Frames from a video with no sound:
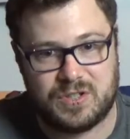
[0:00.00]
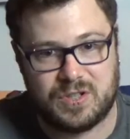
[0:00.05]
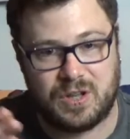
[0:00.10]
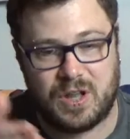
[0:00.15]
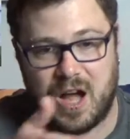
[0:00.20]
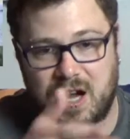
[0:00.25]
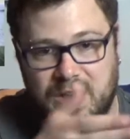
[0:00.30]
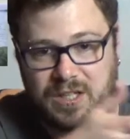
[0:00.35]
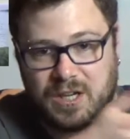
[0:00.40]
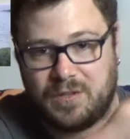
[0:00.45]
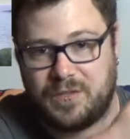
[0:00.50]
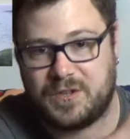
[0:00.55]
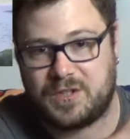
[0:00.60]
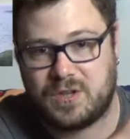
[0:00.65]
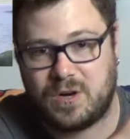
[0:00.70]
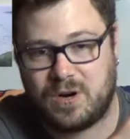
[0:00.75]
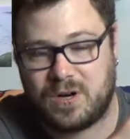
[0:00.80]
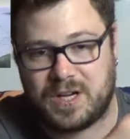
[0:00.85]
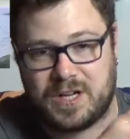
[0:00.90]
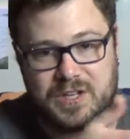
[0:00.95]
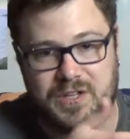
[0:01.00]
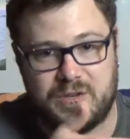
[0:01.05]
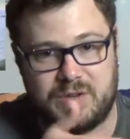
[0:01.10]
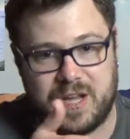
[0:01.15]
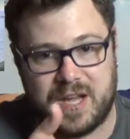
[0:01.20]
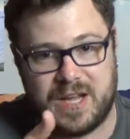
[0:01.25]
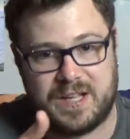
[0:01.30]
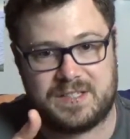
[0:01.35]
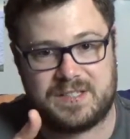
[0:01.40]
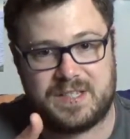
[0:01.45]
locked on the target, you
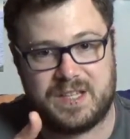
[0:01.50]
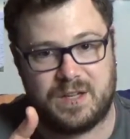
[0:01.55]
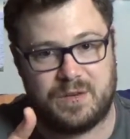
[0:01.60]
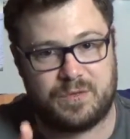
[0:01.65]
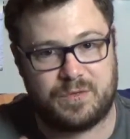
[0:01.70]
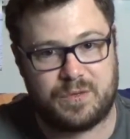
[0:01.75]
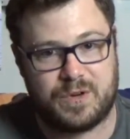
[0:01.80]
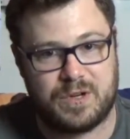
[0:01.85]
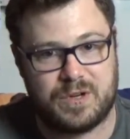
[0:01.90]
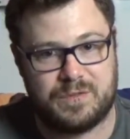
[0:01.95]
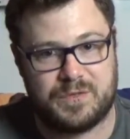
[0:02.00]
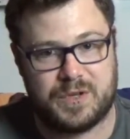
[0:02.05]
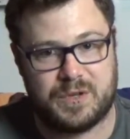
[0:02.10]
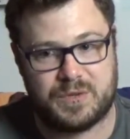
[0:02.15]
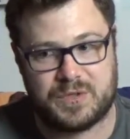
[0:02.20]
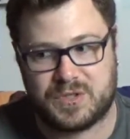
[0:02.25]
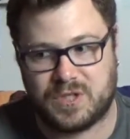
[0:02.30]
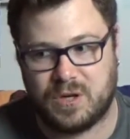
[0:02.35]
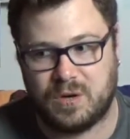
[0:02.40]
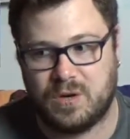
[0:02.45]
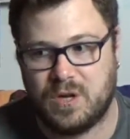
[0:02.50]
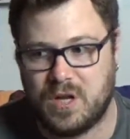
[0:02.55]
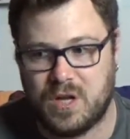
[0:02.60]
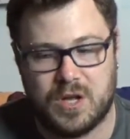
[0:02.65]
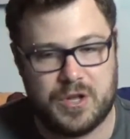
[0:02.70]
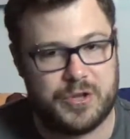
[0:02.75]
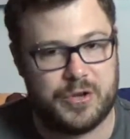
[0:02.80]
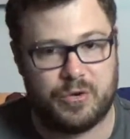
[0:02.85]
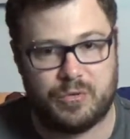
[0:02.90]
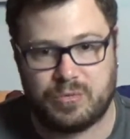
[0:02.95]
can't see in front of you, so
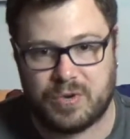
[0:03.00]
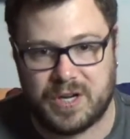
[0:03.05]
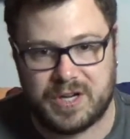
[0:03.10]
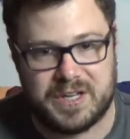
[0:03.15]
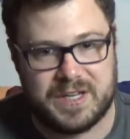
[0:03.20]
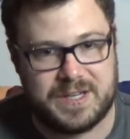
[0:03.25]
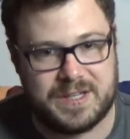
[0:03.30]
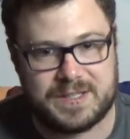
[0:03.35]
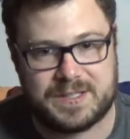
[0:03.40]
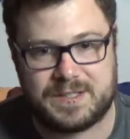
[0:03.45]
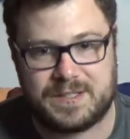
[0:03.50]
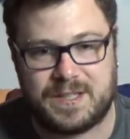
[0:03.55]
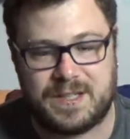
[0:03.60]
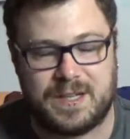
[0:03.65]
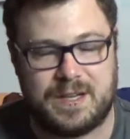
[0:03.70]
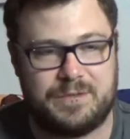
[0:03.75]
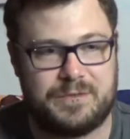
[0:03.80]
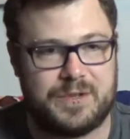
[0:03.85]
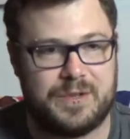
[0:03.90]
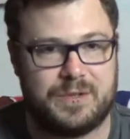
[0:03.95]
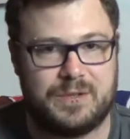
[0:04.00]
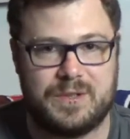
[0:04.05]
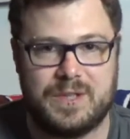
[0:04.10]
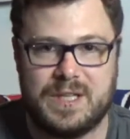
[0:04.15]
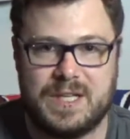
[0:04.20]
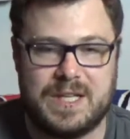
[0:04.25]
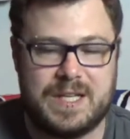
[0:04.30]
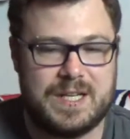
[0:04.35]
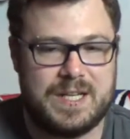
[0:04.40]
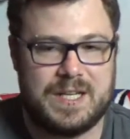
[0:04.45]
you'll run into stuff.
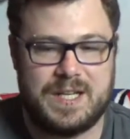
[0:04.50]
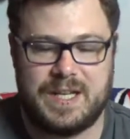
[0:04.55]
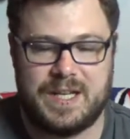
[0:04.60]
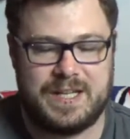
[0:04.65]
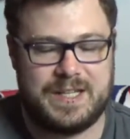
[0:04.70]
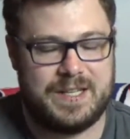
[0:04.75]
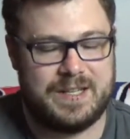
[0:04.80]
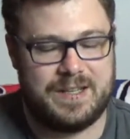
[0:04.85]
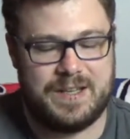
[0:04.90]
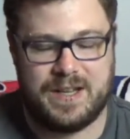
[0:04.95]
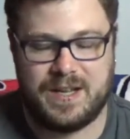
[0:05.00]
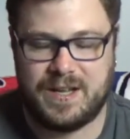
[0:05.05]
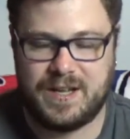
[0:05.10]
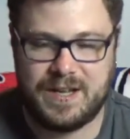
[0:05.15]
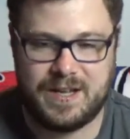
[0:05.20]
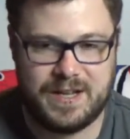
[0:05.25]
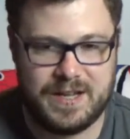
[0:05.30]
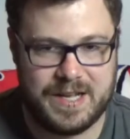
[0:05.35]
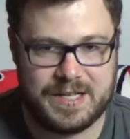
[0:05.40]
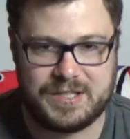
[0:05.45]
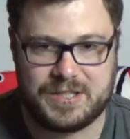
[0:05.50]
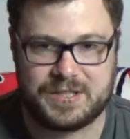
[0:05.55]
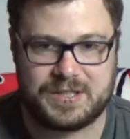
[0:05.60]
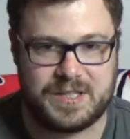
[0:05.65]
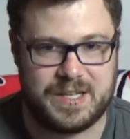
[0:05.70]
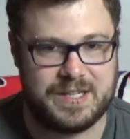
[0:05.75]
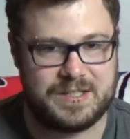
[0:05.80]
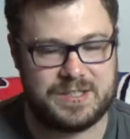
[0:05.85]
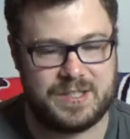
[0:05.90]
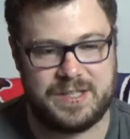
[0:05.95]

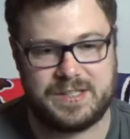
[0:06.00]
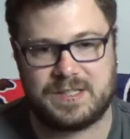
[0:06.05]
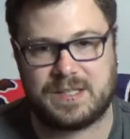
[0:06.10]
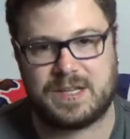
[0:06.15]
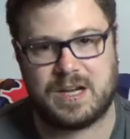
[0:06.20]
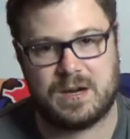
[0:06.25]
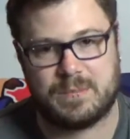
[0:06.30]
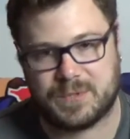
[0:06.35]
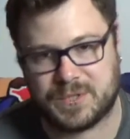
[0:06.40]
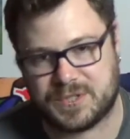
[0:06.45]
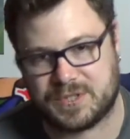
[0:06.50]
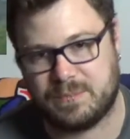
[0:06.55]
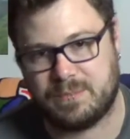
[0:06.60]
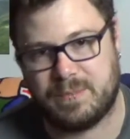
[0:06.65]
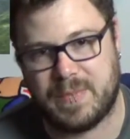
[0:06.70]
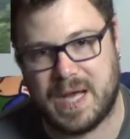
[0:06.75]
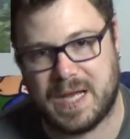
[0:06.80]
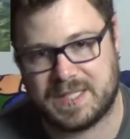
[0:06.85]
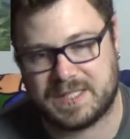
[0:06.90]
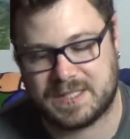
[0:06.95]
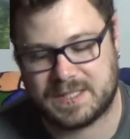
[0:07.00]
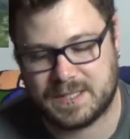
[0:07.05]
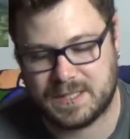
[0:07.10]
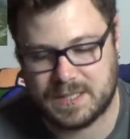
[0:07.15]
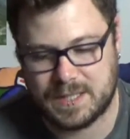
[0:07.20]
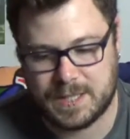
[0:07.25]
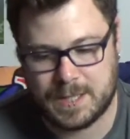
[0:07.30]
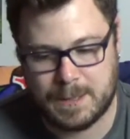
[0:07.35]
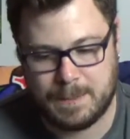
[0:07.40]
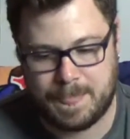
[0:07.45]
It's a cumbersome mess.
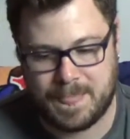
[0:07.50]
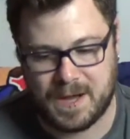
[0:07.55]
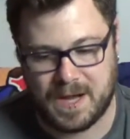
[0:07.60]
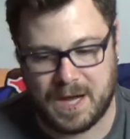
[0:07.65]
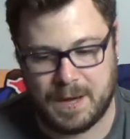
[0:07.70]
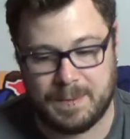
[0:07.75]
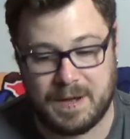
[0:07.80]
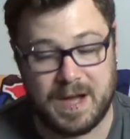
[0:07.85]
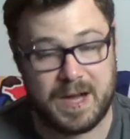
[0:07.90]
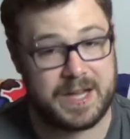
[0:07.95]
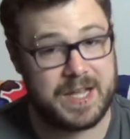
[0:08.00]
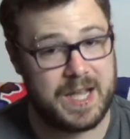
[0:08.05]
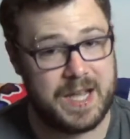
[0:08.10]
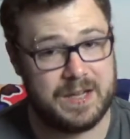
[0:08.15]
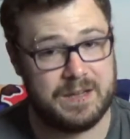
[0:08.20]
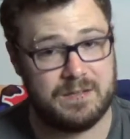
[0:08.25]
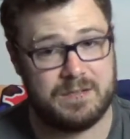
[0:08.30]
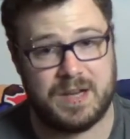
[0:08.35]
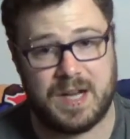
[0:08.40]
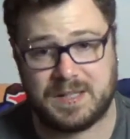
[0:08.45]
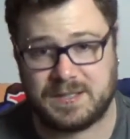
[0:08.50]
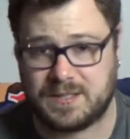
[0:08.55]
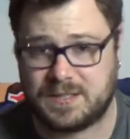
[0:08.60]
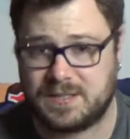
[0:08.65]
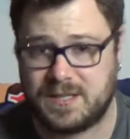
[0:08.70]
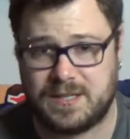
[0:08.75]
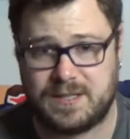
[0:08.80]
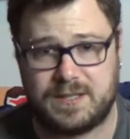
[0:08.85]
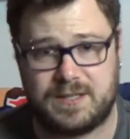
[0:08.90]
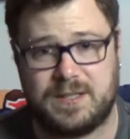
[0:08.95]
Again, not to
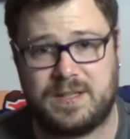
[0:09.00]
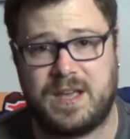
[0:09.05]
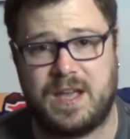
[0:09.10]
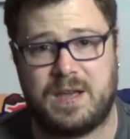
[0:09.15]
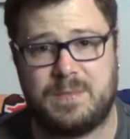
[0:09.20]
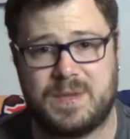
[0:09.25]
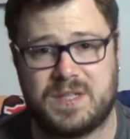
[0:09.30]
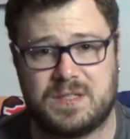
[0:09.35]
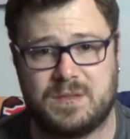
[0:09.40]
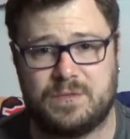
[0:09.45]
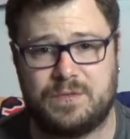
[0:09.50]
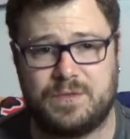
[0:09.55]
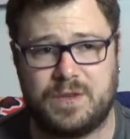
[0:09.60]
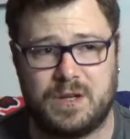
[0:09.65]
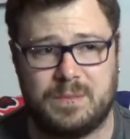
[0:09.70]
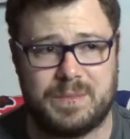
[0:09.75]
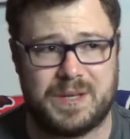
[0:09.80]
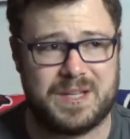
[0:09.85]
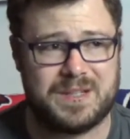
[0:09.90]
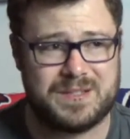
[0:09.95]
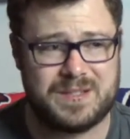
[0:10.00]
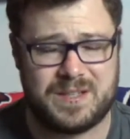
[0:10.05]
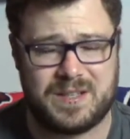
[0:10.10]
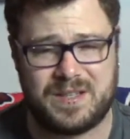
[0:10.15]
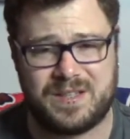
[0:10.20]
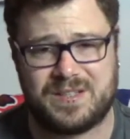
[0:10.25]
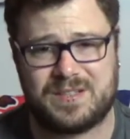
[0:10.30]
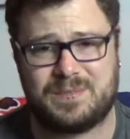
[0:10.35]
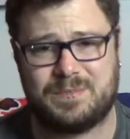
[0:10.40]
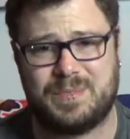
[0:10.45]
say that the game isn't fun, because it
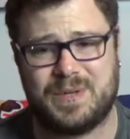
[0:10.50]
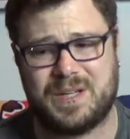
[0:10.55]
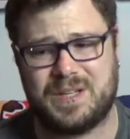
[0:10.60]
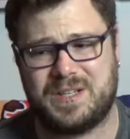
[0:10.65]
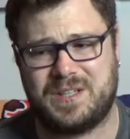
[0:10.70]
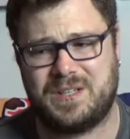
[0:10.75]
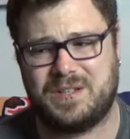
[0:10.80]
is, but